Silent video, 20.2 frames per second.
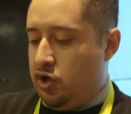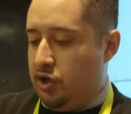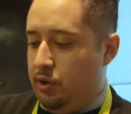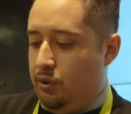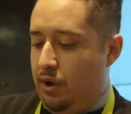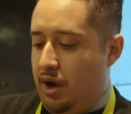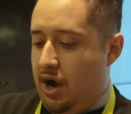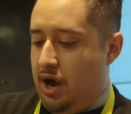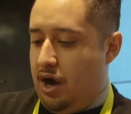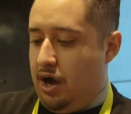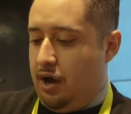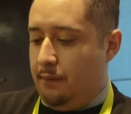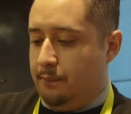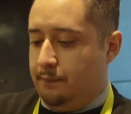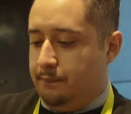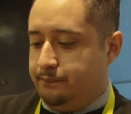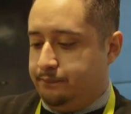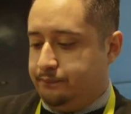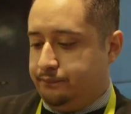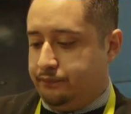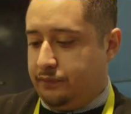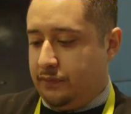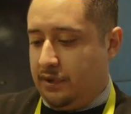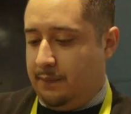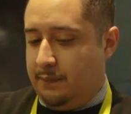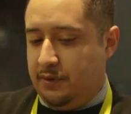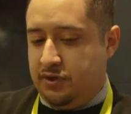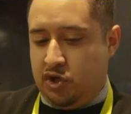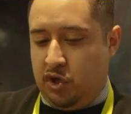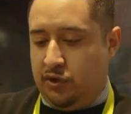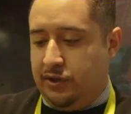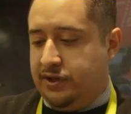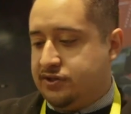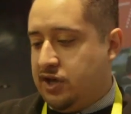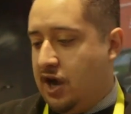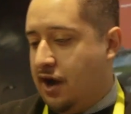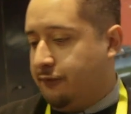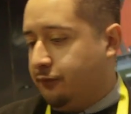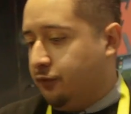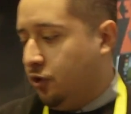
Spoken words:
you. I'm gonna turn this off